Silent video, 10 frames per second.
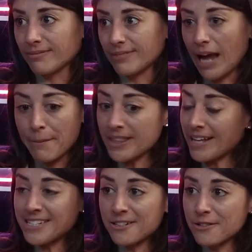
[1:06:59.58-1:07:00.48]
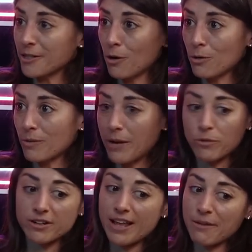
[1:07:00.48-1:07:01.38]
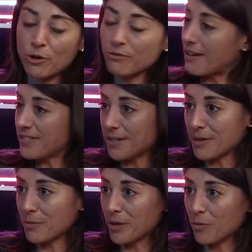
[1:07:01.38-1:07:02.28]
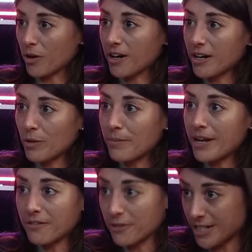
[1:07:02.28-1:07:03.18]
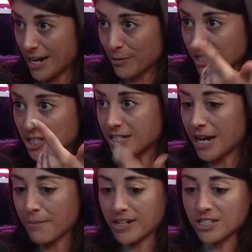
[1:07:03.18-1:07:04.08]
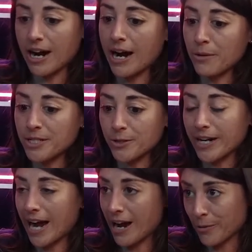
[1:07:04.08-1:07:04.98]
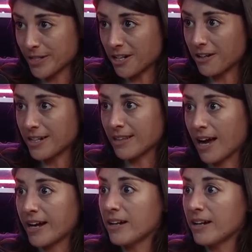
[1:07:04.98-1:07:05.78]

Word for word: I mean, that's still the goal, right? We're a lot more revved up than we were, and we made our first acquisition. Tying back to your Iowa story, Iowa Starting Line,